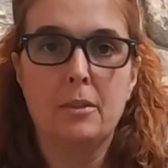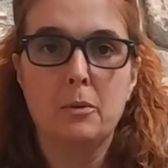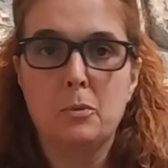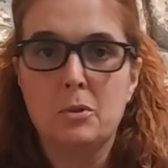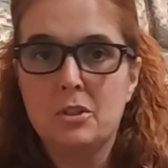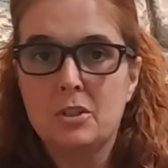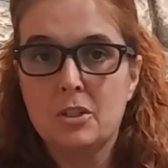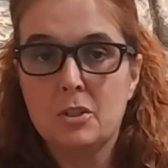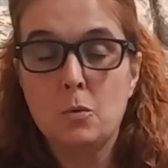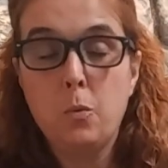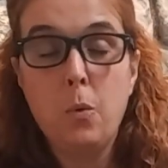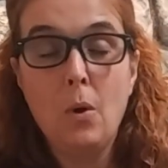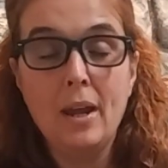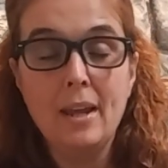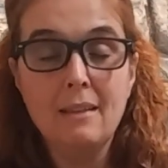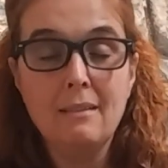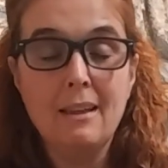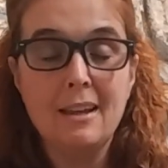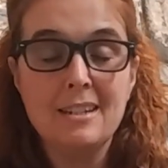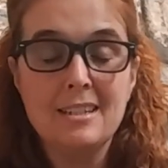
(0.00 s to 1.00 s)
which is way
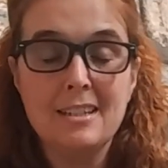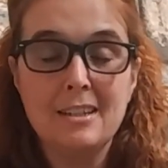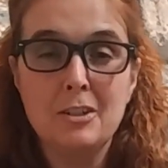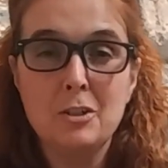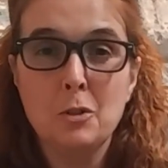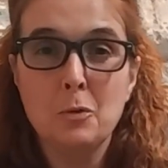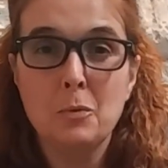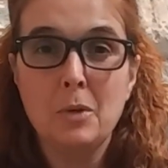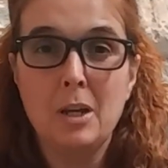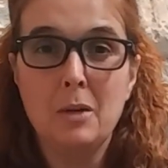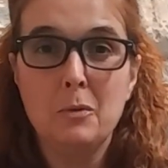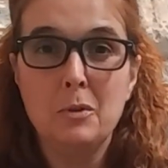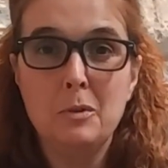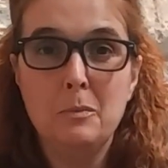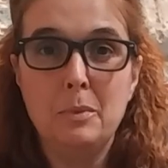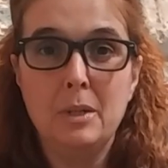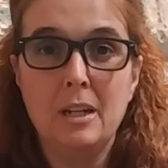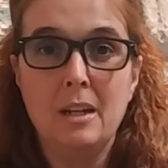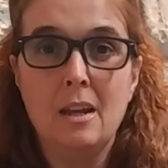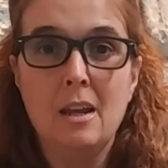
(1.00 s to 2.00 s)
less than your rent would
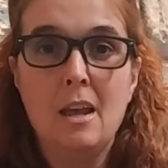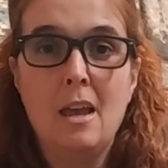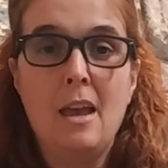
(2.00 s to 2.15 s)
be.